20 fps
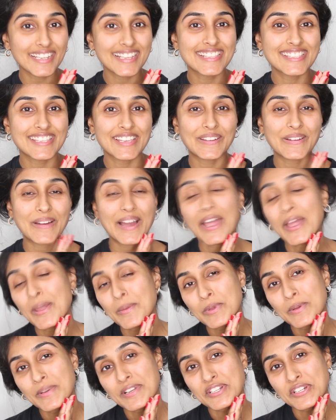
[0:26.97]
So I
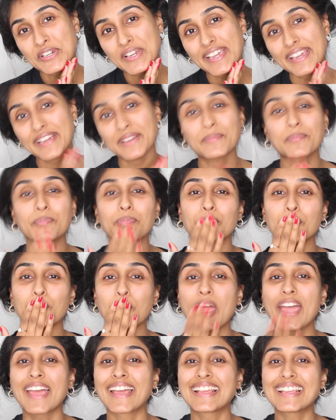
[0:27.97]
hope you enjoy
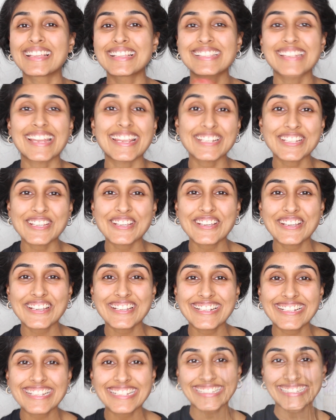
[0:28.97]
it. Stay
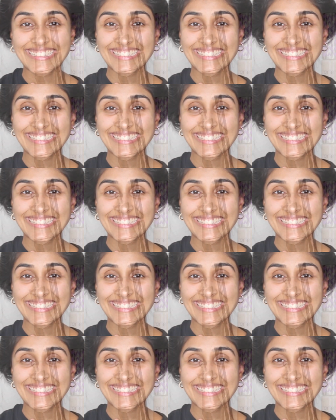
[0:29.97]
tuned.